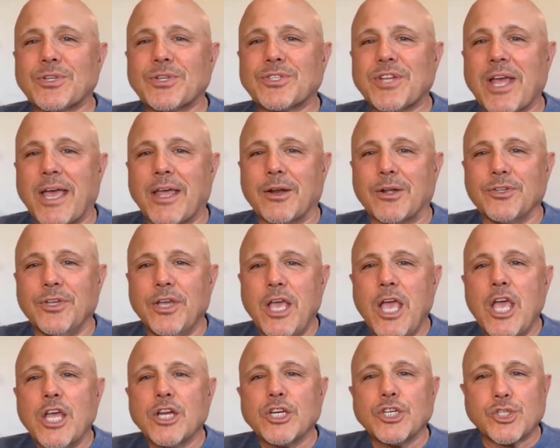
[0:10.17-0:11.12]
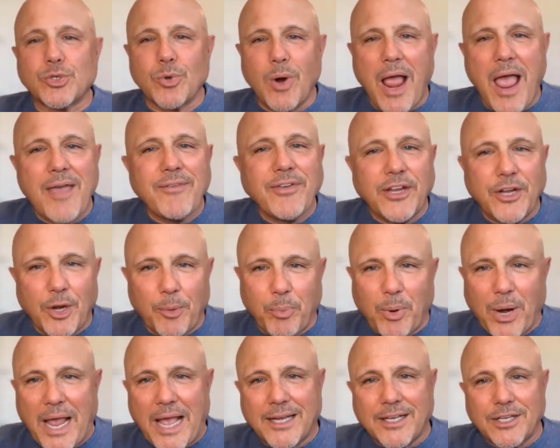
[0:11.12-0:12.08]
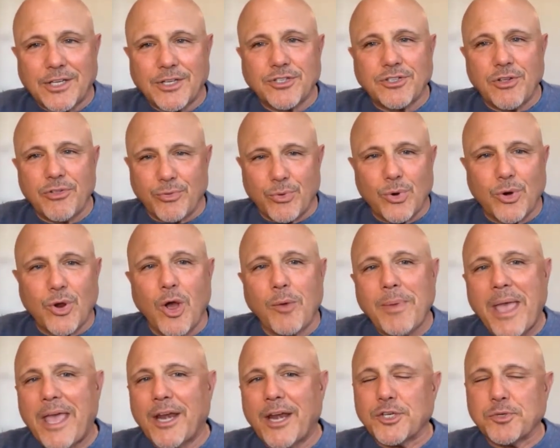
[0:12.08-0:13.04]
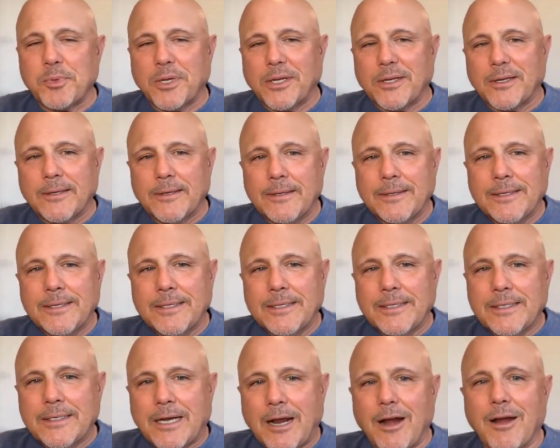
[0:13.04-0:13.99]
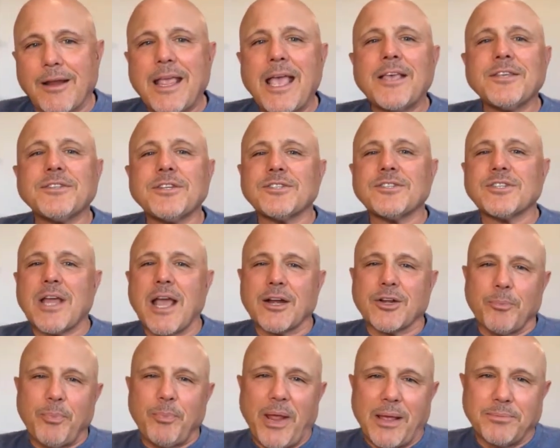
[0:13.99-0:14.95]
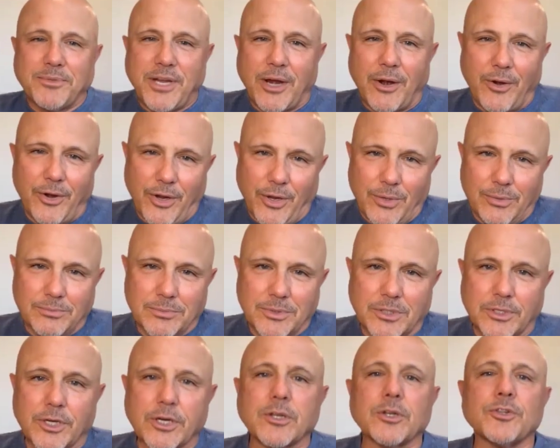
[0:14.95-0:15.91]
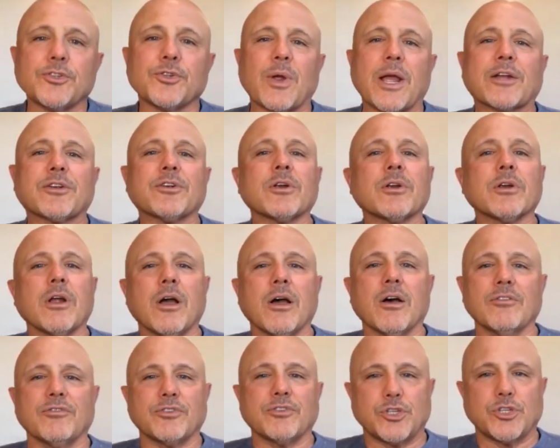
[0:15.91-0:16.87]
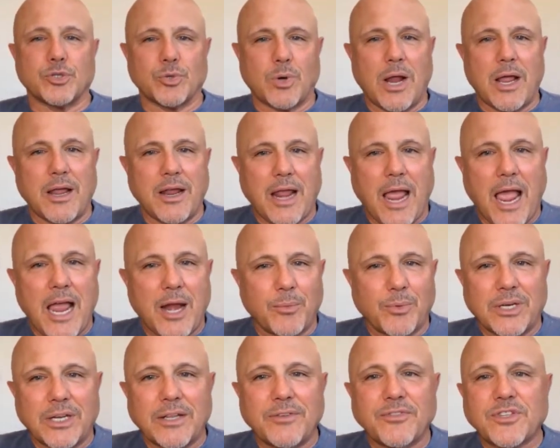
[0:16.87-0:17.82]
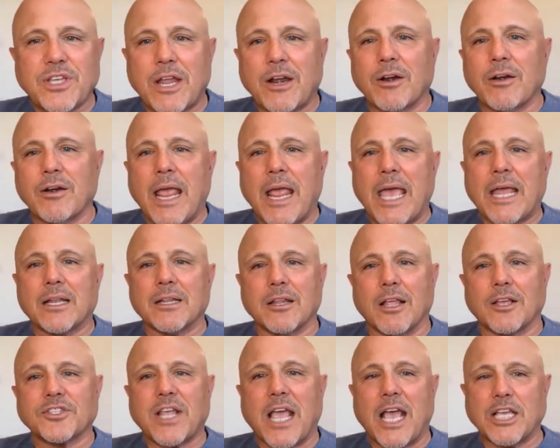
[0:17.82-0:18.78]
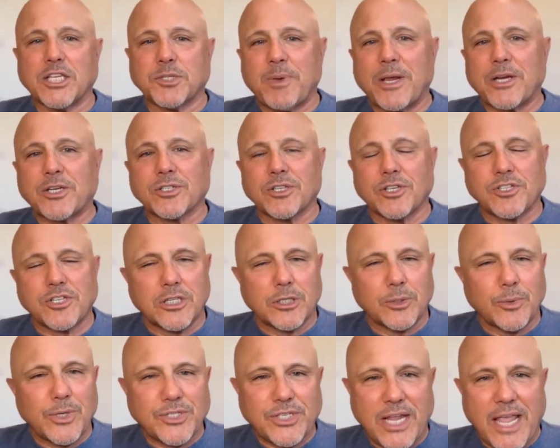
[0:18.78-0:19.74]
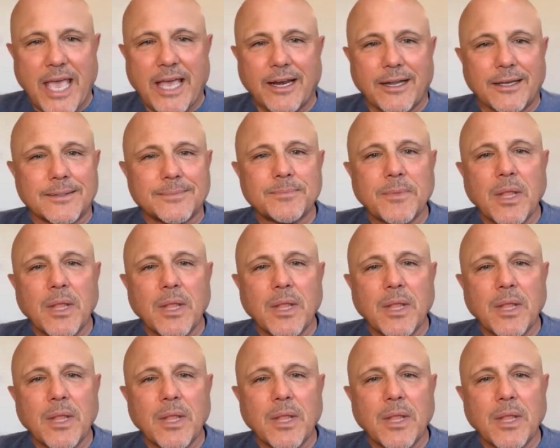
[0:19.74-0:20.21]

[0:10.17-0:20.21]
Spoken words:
is titled Driving Your Practice Through Co-Management. Our guest is Dr. Pam Theriot, Clinical Director of Dry Eye Relief Center at Lusk Eye Specialists in Louisiana.